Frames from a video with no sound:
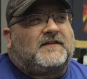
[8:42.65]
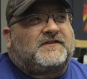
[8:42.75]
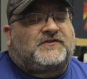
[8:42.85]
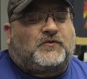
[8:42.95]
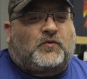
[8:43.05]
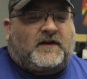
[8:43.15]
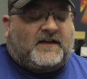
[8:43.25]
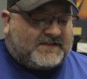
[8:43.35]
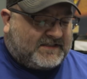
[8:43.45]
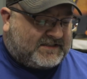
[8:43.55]
story
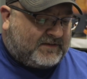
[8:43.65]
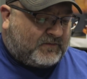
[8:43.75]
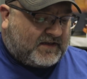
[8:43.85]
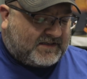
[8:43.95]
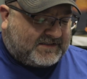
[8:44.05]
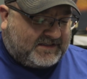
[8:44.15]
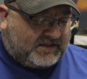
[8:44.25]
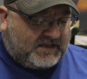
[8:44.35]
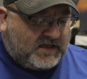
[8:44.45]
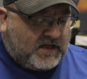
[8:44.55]
can just seem kind of
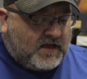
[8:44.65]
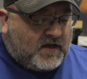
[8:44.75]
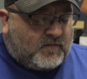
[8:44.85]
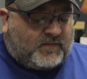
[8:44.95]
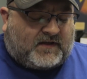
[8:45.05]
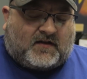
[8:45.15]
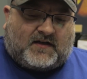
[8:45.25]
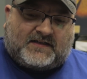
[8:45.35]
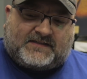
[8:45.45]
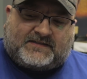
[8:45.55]
silly,
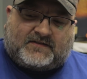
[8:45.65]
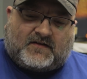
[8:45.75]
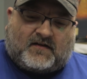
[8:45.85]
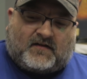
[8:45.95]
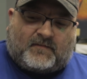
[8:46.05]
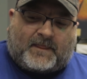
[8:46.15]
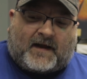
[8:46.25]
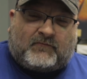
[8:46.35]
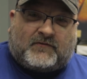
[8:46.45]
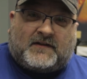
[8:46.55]
because
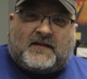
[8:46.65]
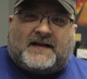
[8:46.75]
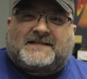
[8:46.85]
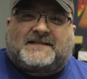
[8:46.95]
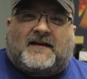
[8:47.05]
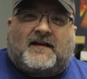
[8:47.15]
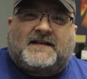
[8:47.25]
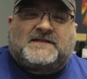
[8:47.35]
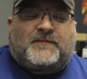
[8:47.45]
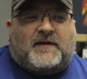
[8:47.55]
I really like
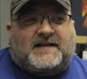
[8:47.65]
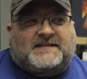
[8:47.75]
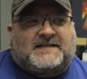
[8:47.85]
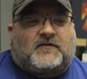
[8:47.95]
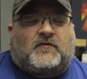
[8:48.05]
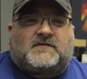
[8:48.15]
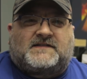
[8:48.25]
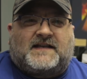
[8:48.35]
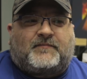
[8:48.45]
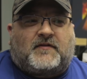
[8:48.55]
Signs, but I could see the holes
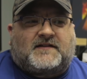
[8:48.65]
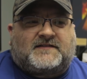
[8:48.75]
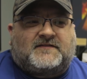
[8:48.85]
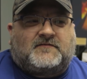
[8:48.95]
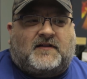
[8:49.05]
in that plot too.